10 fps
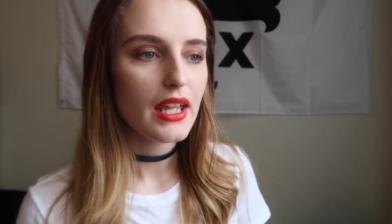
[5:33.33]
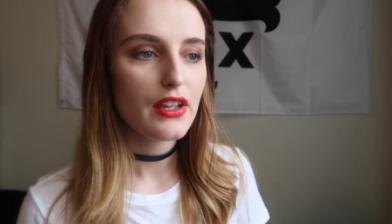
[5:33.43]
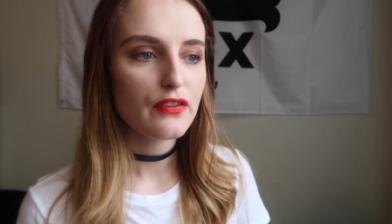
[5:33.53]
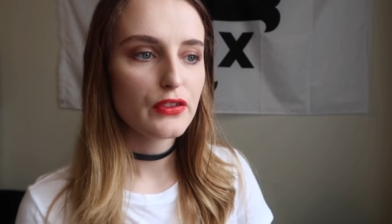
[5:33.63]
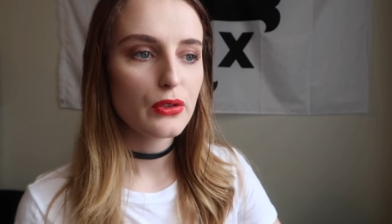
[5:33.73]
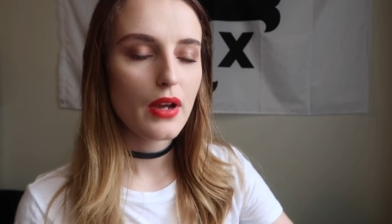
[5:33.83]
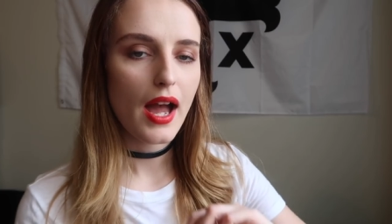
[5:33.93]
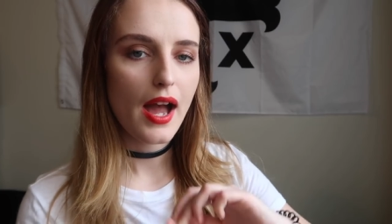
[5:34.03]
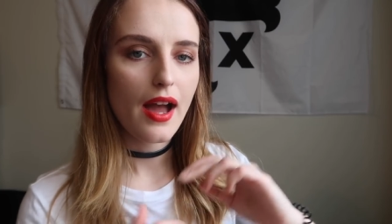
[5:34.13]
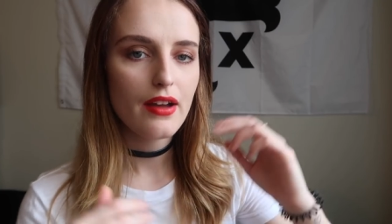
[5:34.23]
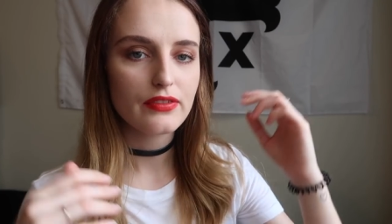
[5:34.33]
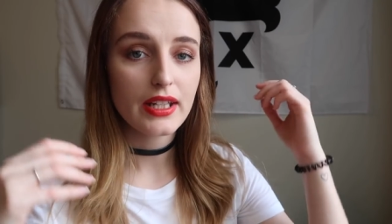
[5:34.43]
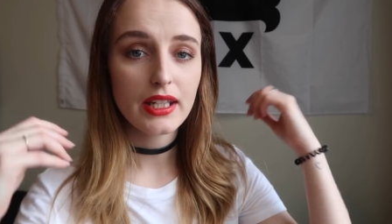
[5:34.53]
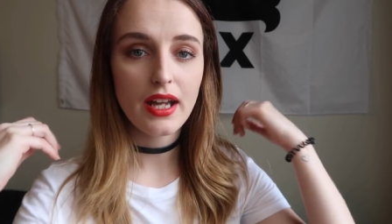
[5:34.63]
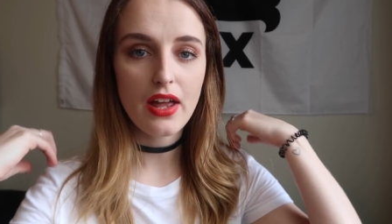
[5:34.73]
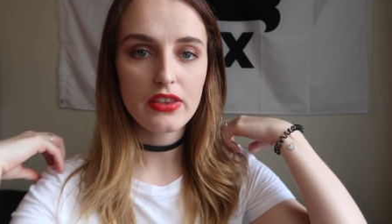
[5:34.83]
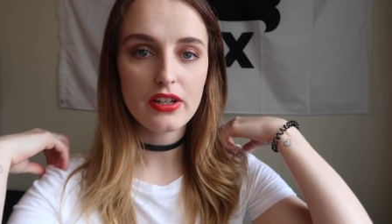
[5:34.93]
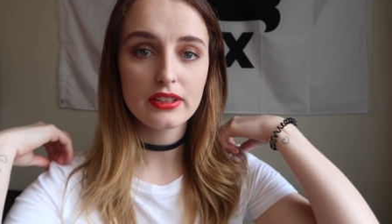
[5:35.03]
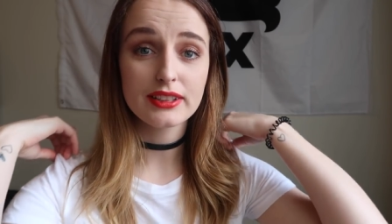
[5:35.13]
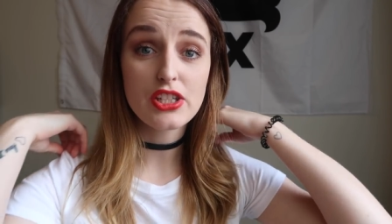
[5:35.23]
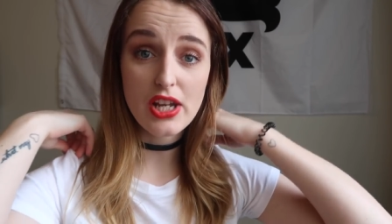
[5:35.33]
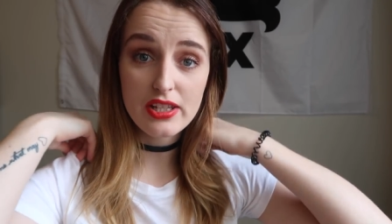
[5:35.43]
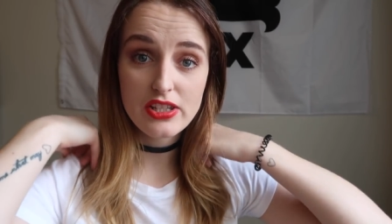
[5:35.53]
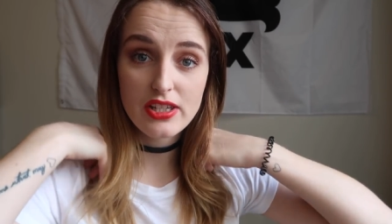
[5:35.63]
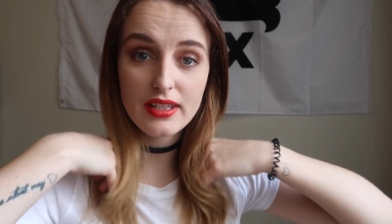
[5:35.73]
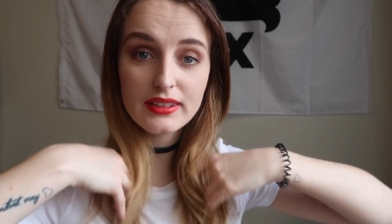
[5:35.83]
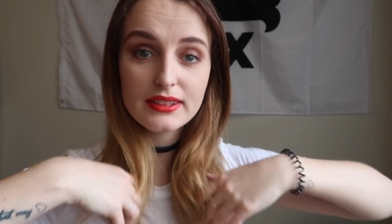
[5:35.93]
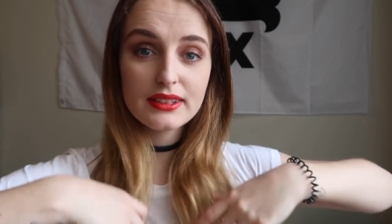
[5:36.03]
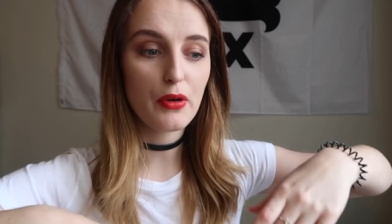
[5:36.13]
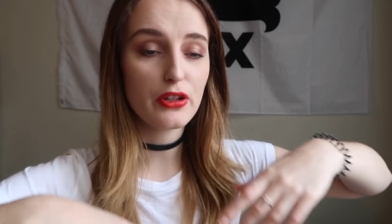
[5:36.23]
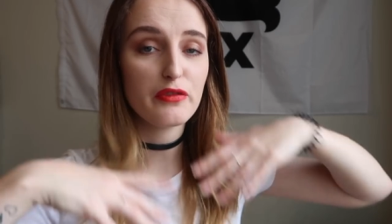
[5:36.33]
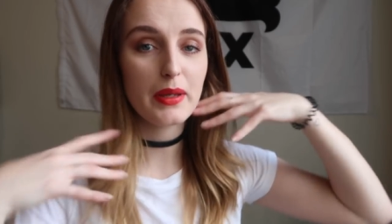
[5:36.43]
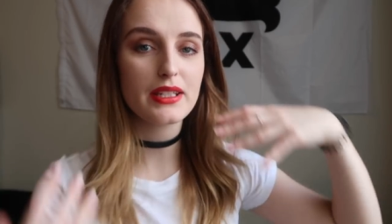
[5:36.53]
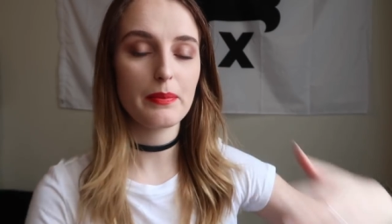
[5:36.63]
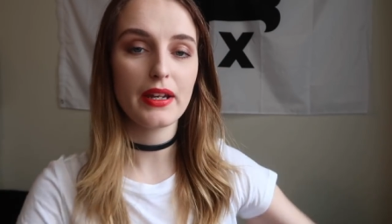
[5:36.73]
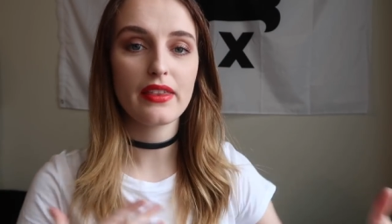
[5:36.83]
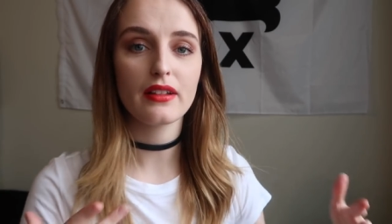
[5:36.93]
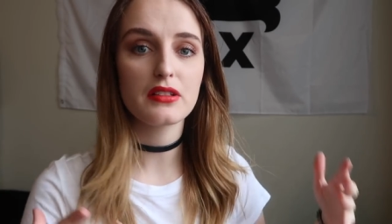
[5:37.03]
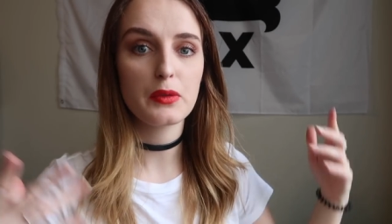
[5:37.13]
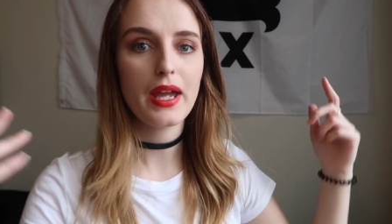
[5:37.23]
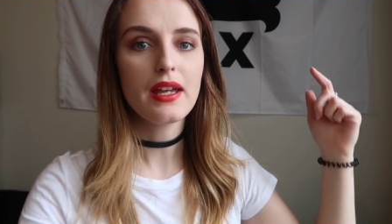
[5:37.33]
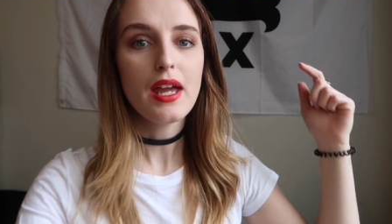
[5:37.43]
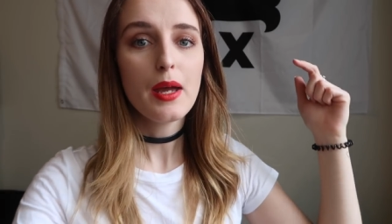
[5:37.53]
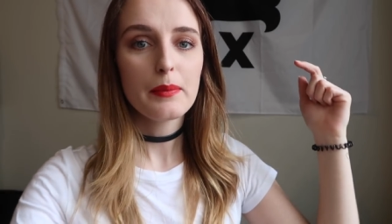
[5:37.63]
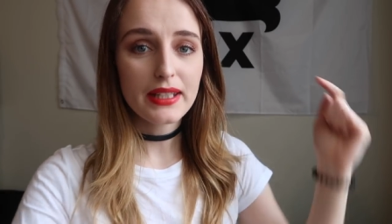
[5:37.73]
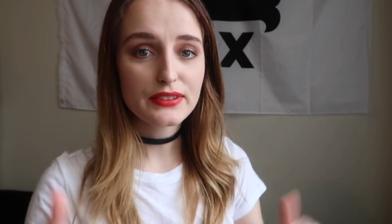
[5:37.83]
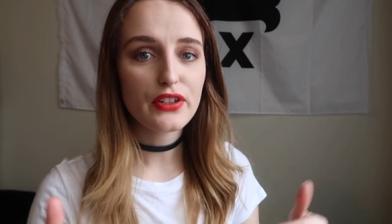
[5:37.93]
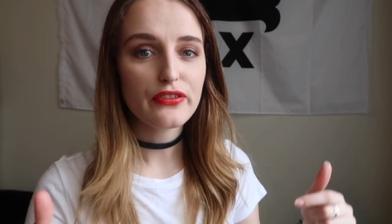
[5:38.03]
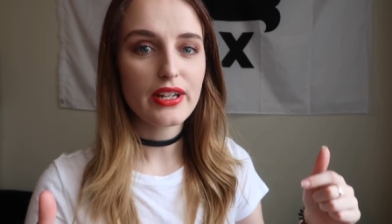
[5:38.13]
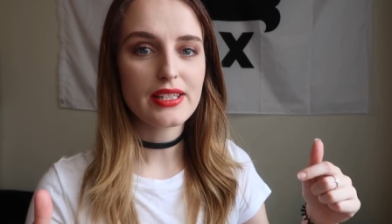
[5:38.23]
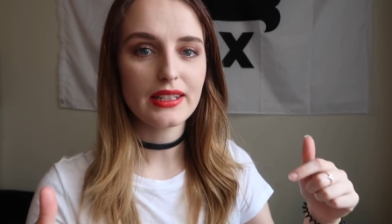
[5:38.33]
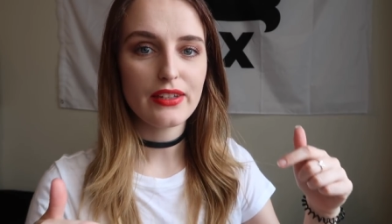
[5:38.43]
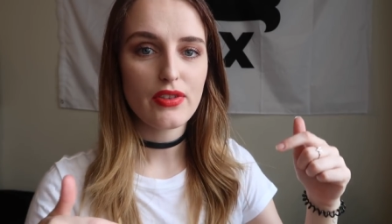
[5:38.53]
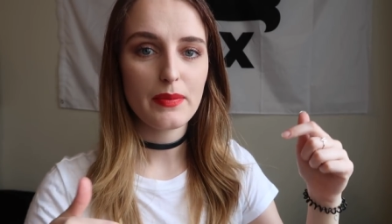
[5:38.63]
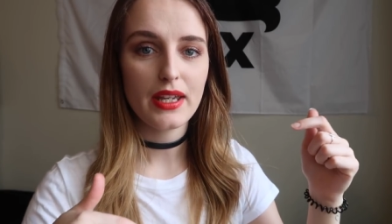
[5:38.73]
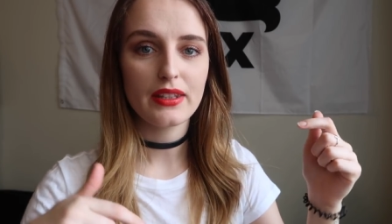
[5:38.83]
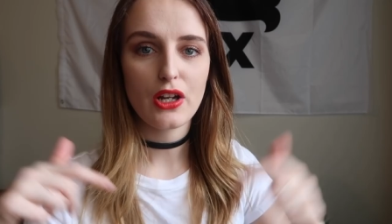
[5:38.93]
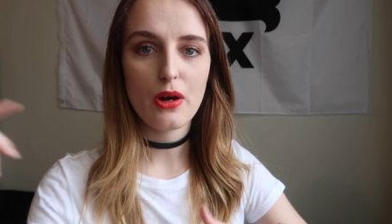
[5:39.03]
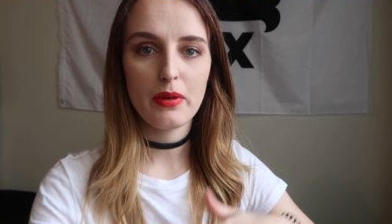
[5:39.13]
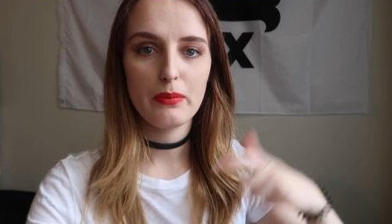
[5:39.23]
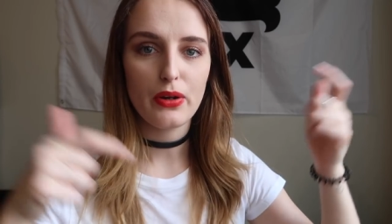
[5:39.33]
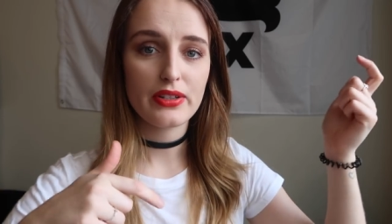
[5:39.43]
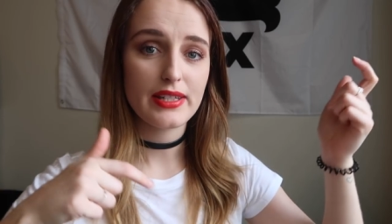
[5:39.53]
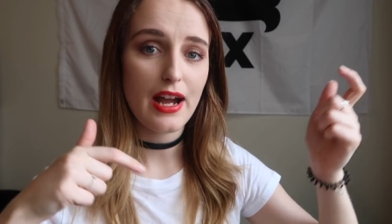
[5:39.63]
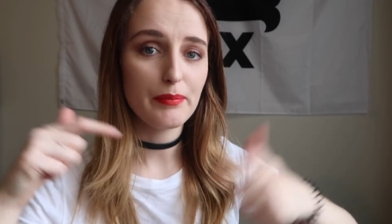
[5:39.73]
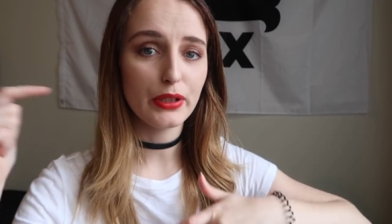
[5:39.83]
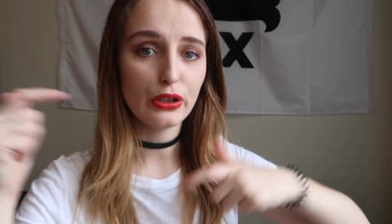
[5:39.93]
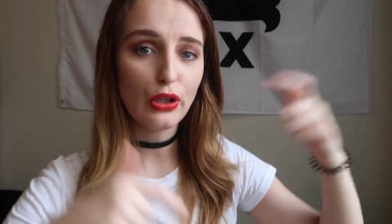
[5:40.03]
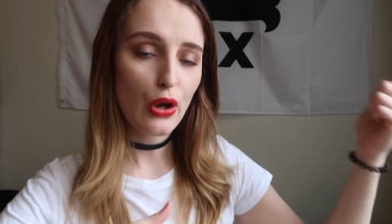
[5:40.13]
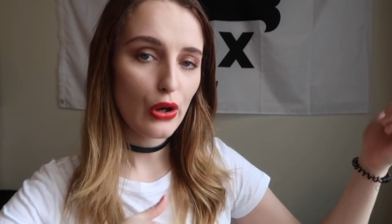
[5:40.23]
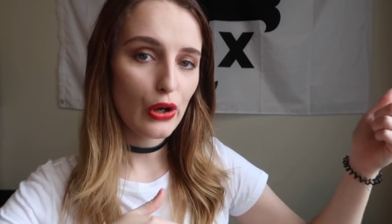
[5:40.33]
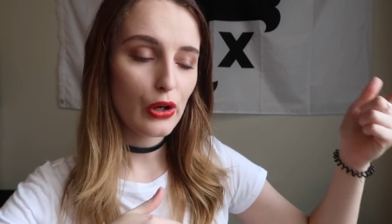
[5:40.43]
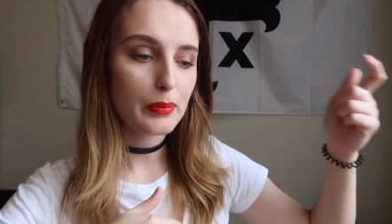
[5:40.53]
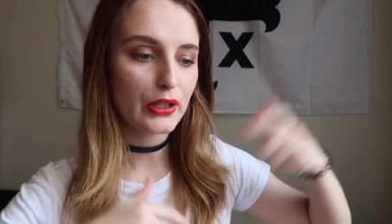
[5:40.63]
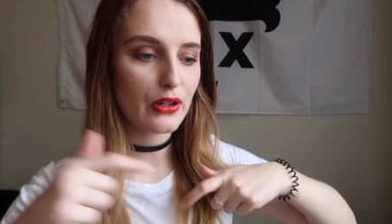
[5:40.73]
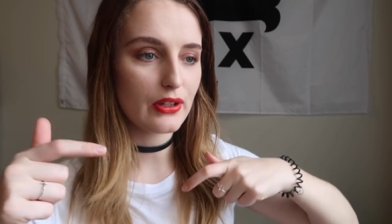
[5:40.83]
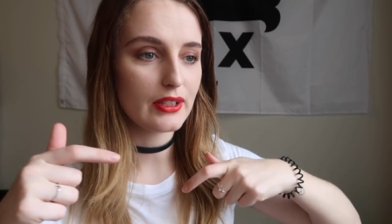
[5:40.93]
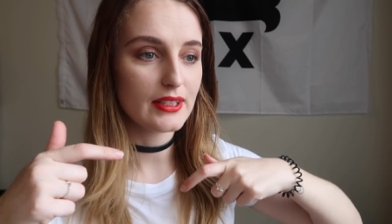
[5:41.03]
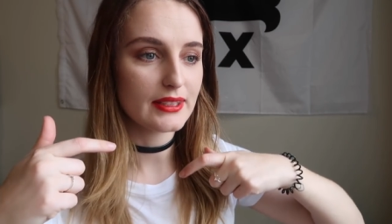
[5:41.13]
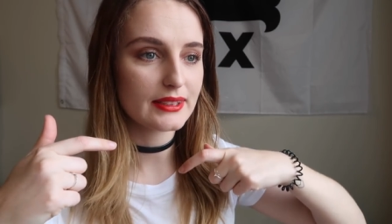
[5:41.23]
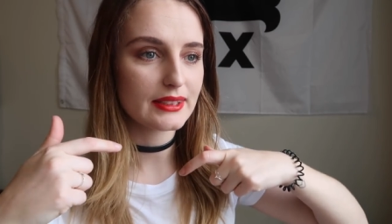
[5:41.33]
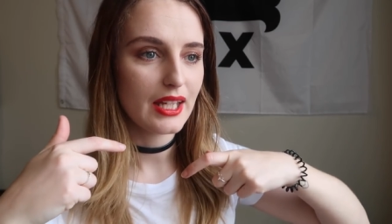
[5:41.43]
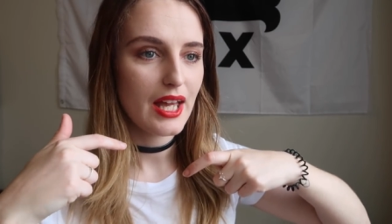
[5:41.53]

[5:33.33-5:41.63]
If you have any other suggestions or you've picked up anything along the way, please feel free to leave them in the comment box down below, because